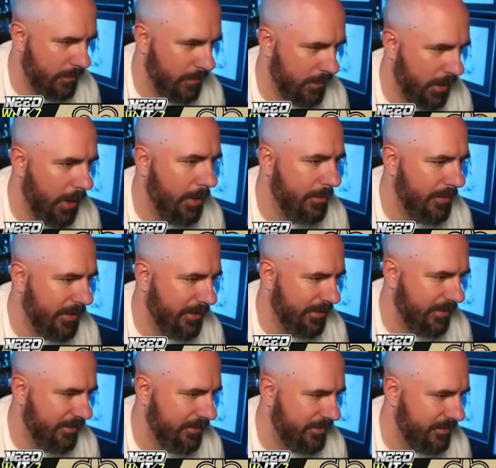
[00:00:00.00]
oh, there it
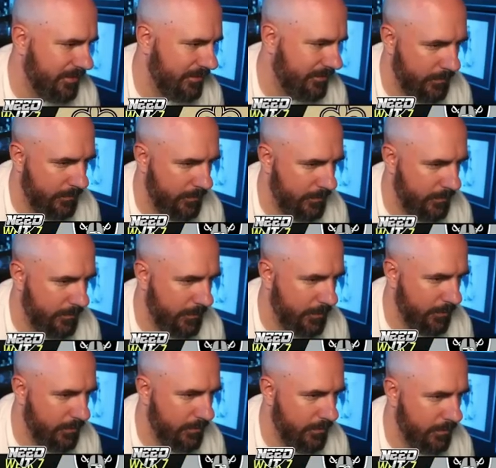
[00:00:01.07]
is.
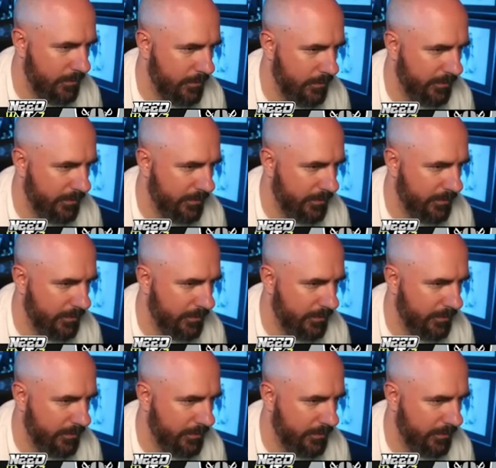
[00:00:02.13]
Oh,